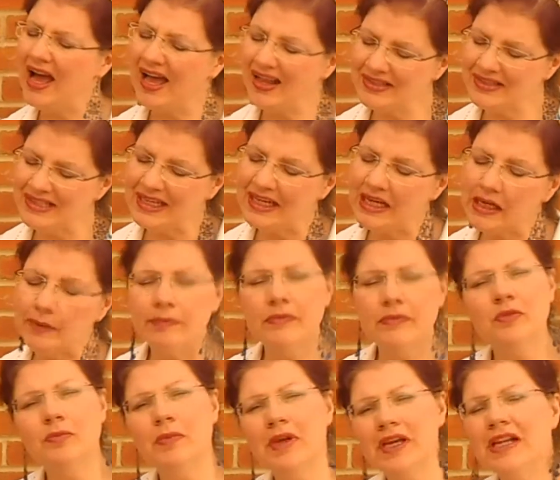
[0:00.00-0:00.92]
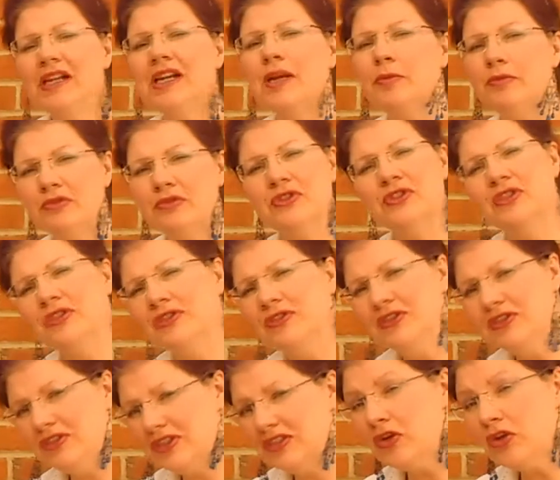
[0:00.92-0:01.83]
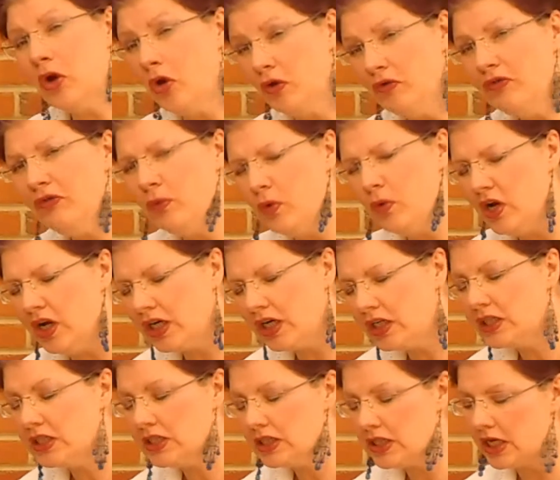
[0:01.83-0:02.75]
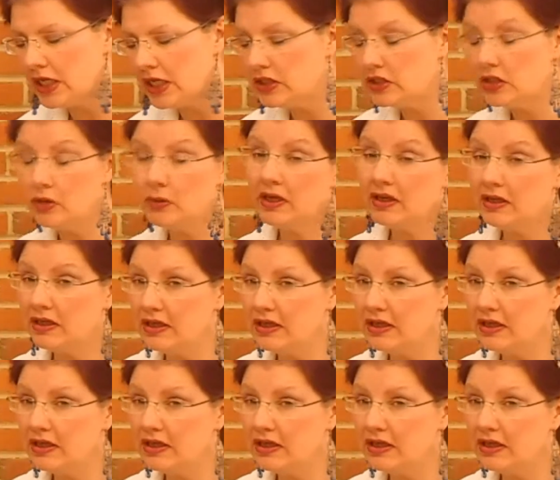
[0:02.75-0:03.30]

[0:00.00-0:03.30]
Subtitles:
As it happens, my glamorous assistant is off work today, so I'm